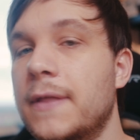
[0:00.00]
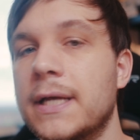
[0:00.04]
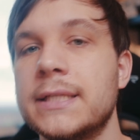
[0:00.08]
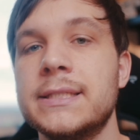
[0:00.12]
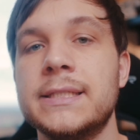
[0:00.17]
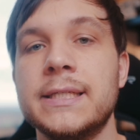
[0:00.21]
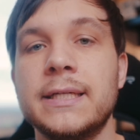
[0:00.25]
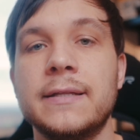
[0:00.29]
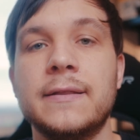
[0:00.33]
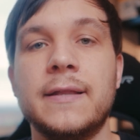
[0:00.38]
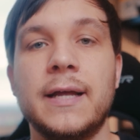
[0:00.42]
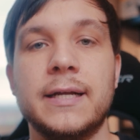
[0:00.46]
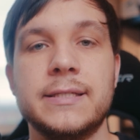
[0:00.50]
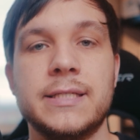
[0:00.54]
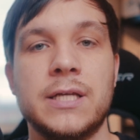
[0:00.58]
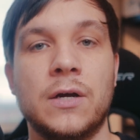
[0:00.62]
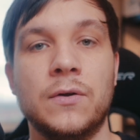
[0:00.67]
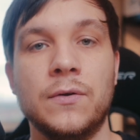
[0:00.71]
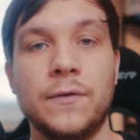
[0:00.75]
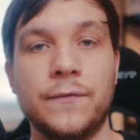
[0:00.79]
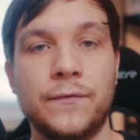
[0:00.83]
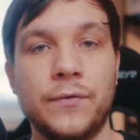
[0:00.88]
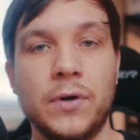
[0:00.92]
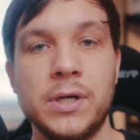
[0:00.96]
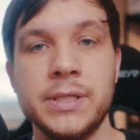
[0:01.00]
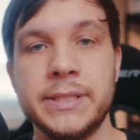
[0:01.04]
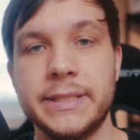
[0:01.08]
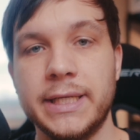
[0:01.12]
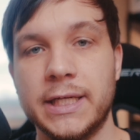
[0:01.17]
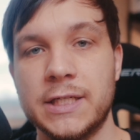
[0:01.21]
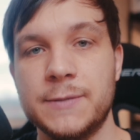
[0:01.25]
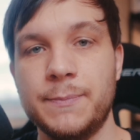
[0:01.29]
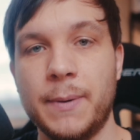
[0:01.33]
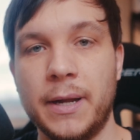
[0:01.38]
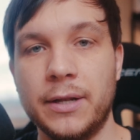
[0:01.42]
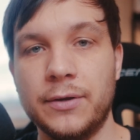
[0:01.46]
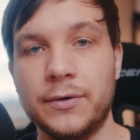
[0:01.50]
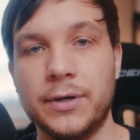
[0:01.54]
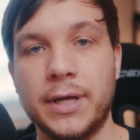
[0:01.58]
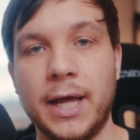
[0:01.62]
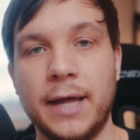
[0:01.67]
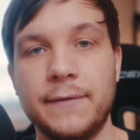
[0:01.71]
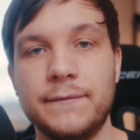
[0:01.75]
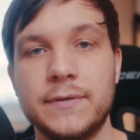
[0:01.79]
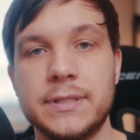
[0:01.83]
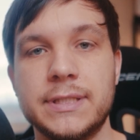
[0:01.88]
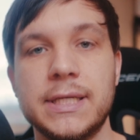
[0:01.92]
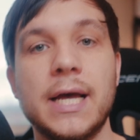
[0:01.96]
That's it. That's how you first expand
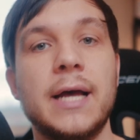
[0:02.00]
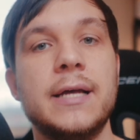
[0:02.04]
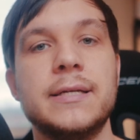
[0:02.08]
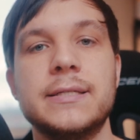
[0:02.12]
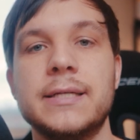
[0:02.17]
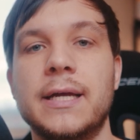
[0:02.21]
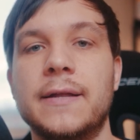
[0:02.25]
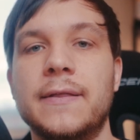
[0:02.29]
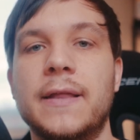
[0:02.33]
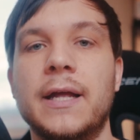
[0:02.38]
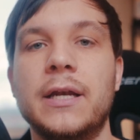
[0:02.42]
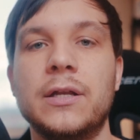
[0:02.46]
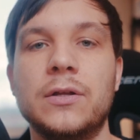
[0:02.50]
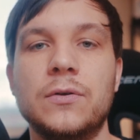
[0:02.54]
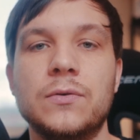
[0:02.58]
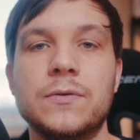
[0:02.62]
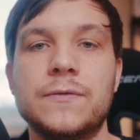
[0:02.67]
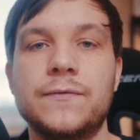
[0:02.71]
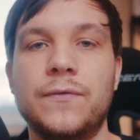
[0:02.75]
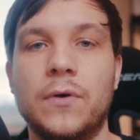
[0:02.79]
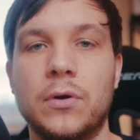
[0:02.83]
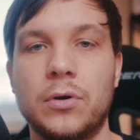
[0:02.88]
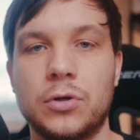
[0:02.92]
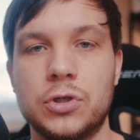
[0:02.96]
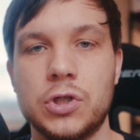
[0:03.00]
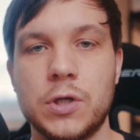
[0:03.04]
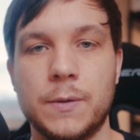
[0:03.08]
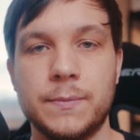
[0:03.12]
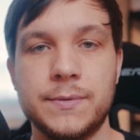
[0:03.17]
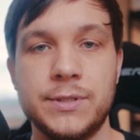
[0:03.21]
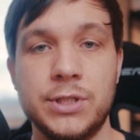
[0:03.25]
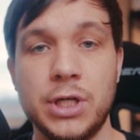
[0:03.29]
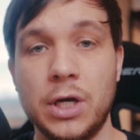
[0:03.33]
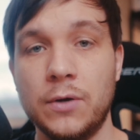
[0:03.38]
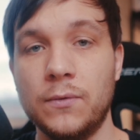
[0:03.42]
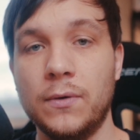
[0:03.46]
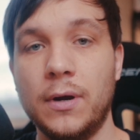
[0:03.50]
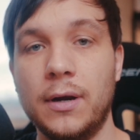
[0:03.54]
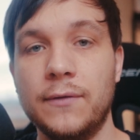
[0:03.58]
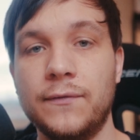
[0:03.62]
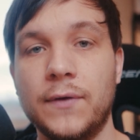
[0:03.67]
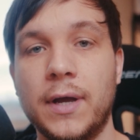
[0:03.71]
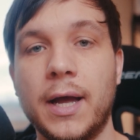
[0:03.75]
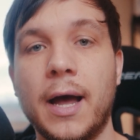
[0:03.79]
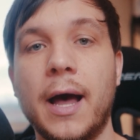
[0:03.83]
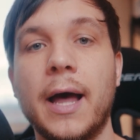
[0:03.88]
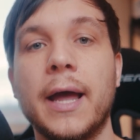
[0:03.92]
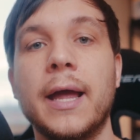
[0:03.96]
your canvas size and then use Photoshop's
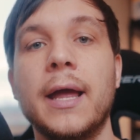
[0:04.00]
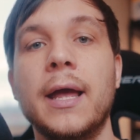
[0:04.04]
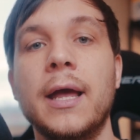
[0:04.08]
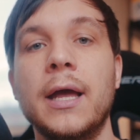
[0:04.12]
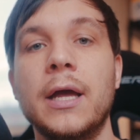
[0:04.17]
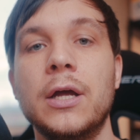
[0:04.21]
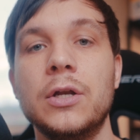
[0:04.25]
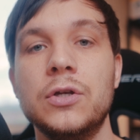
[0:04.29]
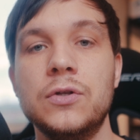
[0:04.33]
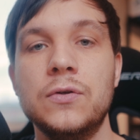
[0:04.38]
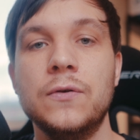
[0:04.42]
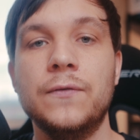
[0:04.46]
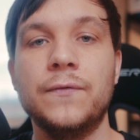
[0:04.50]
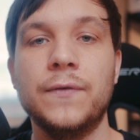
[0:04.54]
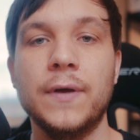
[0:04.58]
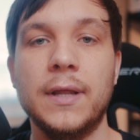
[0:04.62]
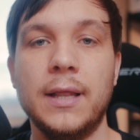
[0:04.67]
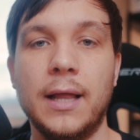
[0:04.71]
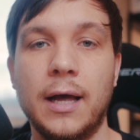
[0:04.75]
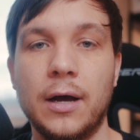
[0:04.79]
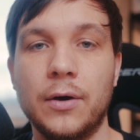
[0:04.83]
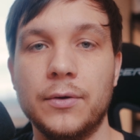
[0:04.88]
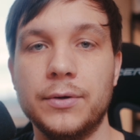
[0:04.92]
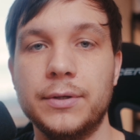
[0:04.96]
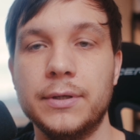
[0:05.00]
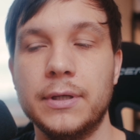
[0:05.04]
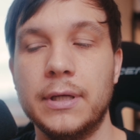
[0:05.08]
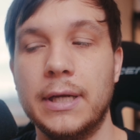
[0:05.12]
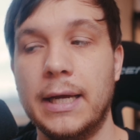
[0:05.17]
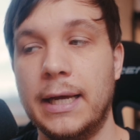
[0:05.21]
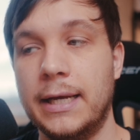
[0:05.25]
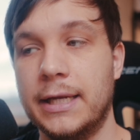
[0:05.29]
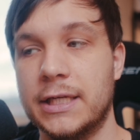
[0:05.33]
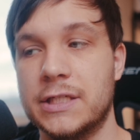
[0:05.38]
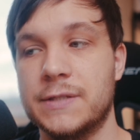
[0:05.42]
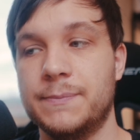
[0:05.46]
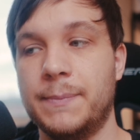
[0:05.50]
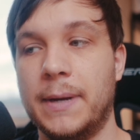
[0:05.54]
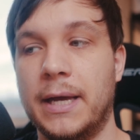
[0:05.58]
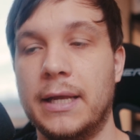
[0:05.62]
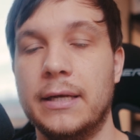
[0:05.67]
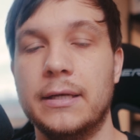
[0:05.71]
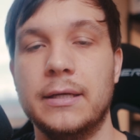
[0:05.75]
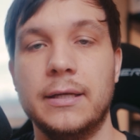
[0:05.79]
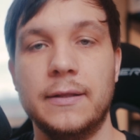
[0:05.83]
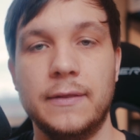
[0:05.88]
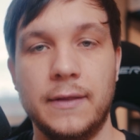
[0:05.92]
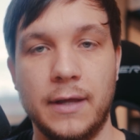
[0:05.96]
generative AI to fill out and
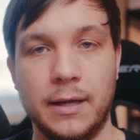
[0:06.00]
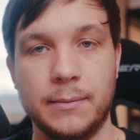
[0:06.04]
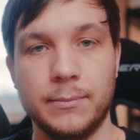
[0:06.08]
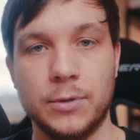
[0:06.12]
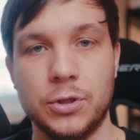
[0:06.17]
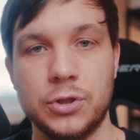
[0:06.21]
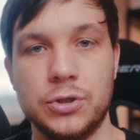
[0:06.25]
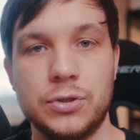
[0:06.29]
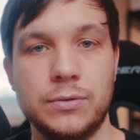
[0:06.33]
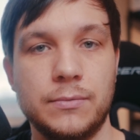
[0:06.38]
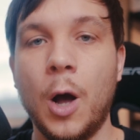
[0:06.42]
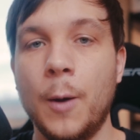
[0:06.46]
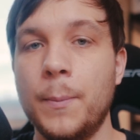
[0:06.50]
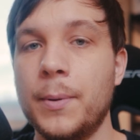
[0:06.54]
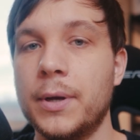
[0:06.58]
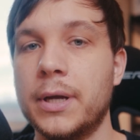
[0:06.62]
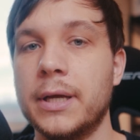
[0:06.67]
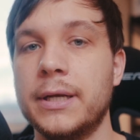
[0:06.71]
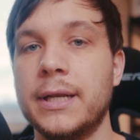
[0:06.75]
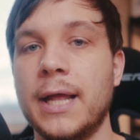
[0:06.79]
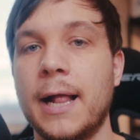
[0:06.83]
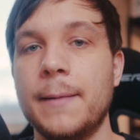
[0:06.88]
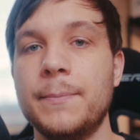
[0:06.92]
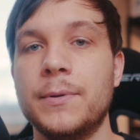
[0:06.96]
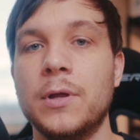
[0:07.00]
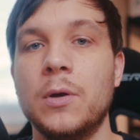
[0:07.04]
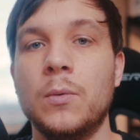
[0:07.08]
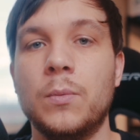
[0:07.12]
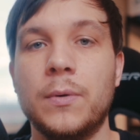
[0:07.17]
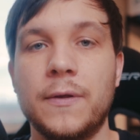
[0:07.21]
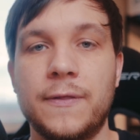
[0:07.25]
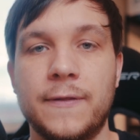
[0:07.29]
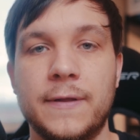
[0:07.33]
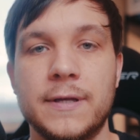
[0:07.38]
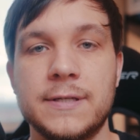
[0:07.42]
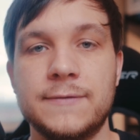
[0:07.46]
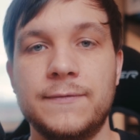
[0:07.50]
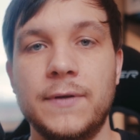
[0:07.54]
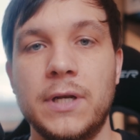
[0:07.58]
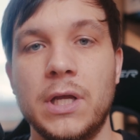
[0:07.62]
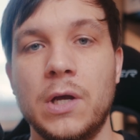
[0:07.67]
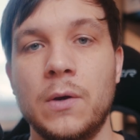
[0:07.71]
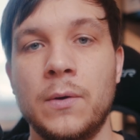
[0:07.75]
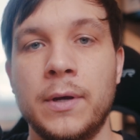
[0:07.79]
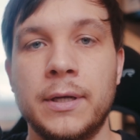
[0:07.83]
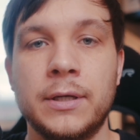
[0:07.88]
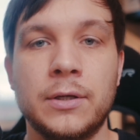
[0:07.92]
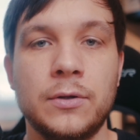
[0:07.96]
expand the image. I hope I could help you with this
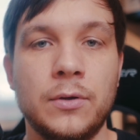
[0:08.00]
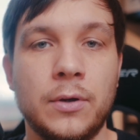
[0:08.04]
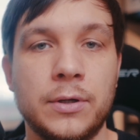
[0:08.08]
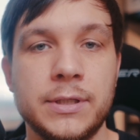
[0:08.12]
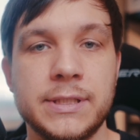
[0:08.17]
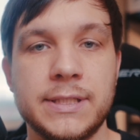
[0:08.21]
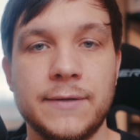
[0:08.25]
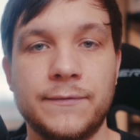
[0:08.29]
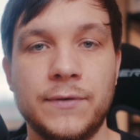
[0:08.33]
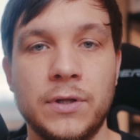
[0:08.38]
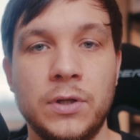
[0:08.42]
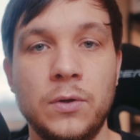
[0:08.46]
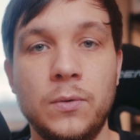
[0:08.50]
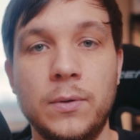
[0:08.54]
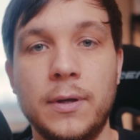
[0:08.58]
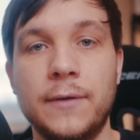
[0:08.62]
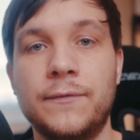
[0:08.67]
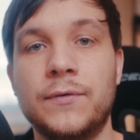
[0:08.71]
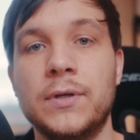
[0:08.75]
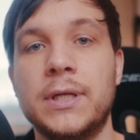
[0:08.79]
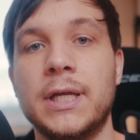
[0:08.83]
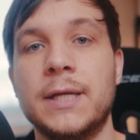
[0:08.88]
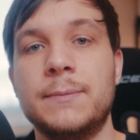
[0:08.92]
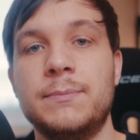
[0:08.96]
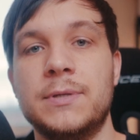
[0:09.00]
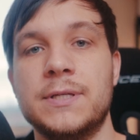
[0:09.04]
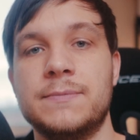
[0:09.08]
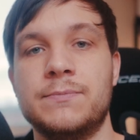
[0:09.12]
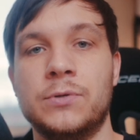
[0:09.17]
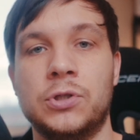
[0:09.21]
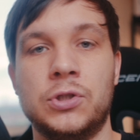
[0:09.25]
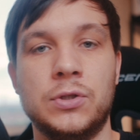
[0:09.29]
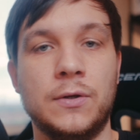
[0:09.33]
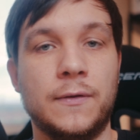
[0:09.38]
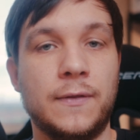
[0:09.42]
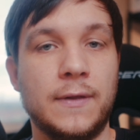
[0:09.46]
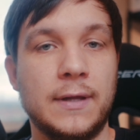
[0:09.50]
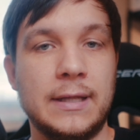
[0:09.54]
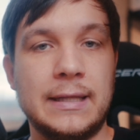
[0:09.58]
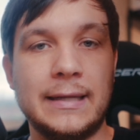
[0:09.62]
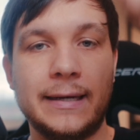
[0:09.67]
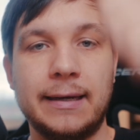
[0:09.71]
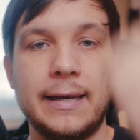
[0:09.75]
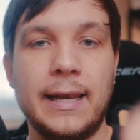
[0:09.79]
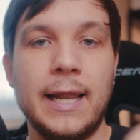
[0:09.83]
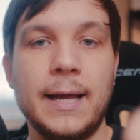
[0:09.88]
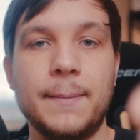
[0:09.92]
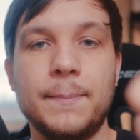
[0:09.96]
video and you learned something new. If you did, please be sure
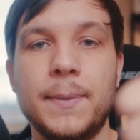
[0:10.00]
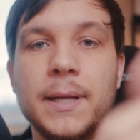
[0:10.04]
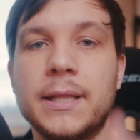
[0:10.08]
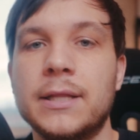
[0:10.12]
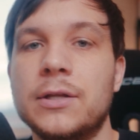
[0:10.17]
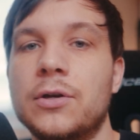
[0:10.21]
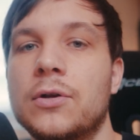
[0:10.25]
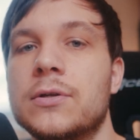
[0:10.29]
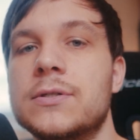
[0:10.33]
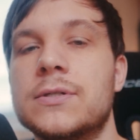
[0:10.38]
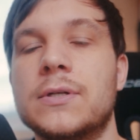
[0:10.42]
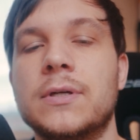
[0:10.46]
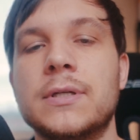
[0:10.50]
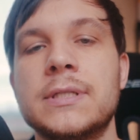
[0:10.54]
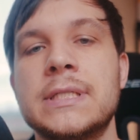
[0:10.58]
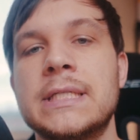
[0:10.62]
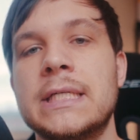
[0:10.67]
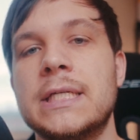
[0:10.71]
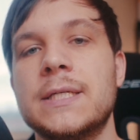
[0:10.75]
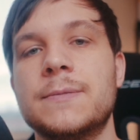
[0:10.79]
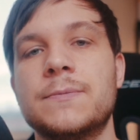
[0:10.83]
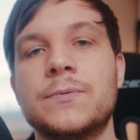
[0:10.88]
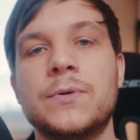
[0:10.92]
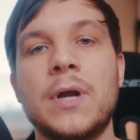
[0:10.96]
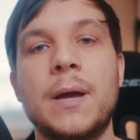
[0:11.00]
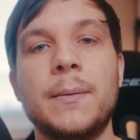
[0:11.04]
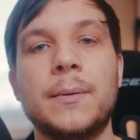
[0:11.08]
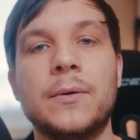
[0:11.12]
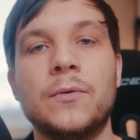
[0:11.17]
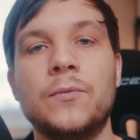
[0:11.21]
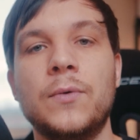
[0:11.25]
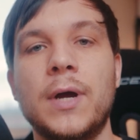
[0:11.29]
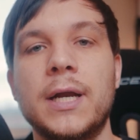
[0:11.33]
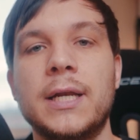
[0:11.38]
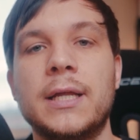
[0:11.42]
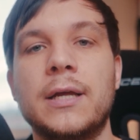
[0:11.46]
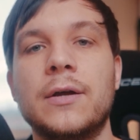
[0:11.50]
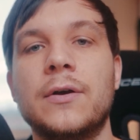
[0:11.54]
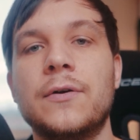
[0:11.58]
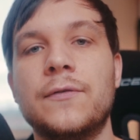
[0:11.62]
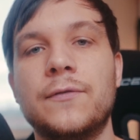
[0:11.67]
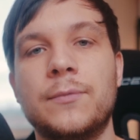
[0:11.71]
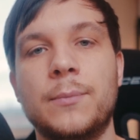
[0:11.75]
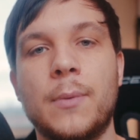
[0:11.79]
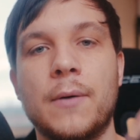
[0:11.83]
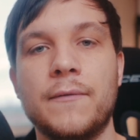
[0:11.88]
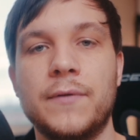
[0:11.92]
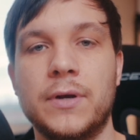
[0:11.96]
to hit that like button and also consider subscribing right
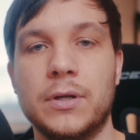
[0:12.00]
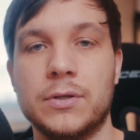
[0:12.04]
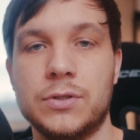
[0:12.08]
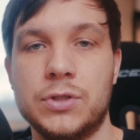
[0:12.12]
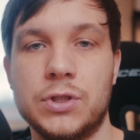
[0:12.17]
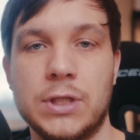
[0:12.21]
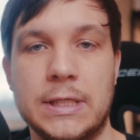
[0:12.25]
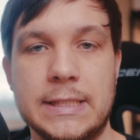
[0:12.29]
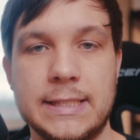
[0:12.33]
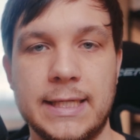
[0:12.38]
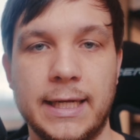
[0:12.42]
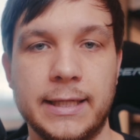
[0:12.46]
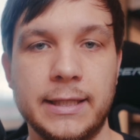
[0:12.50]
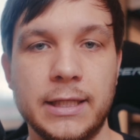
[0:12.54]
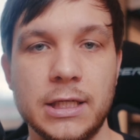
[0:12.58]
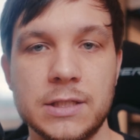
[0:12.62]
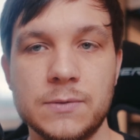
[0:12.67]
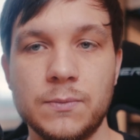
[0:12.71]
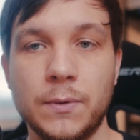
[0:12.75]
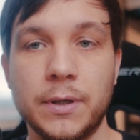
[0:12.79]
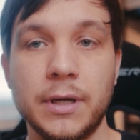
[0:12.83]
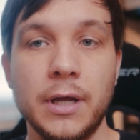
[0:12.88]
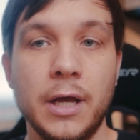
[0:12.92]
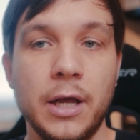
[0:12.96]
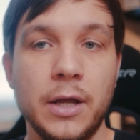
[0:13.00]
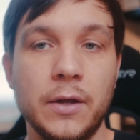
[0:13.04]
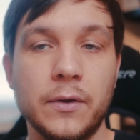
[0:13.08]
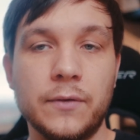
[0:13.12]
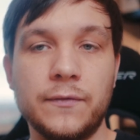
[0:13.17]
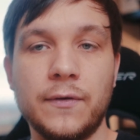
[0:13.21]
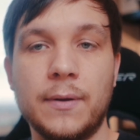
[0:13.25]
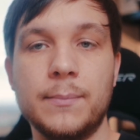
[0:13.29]
here for more videos just like this one.